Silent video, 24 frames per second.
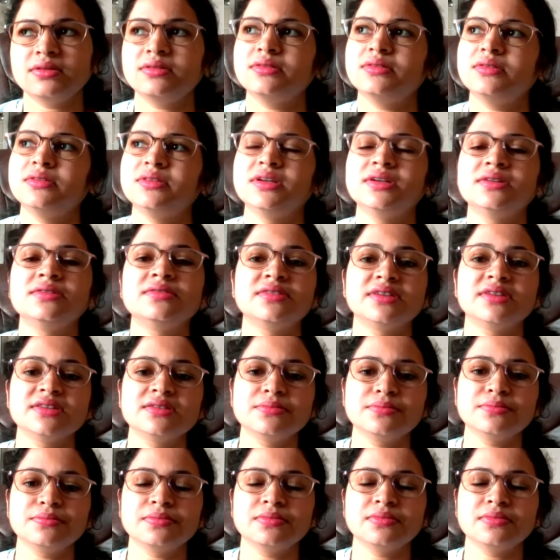and then
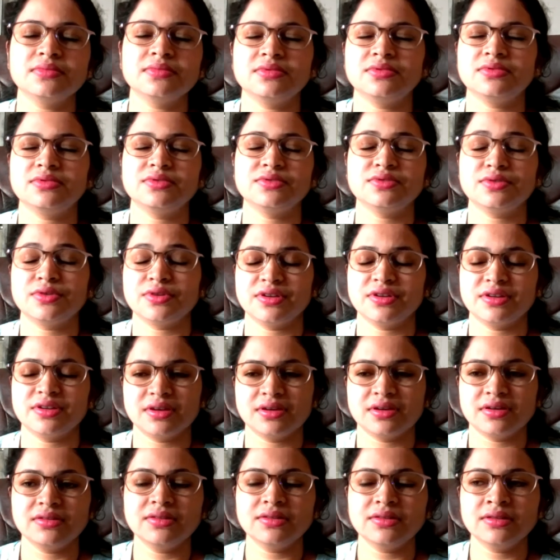sorry, yeah.